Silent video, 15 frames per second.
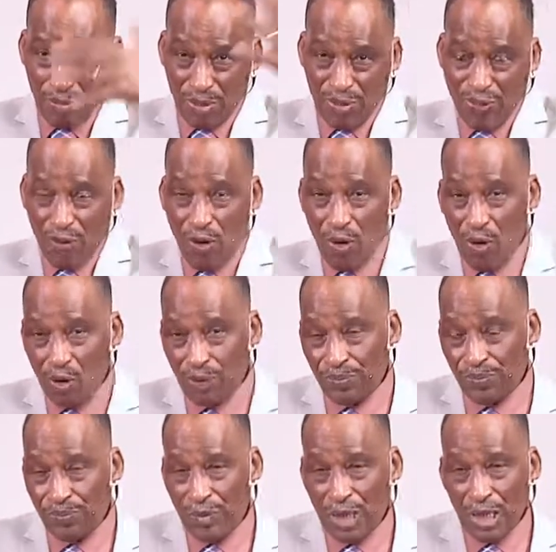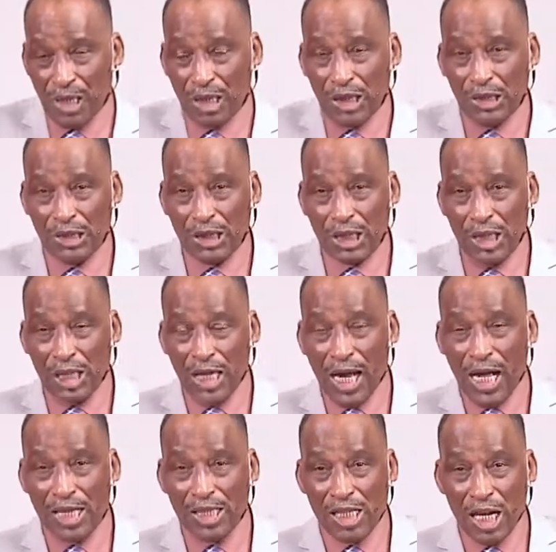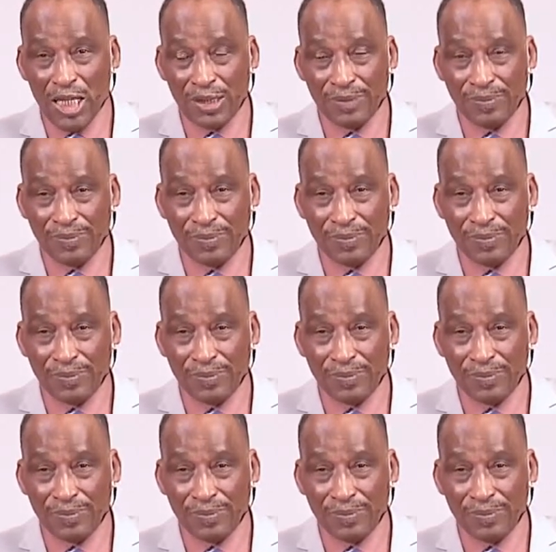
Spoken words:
before Elijah,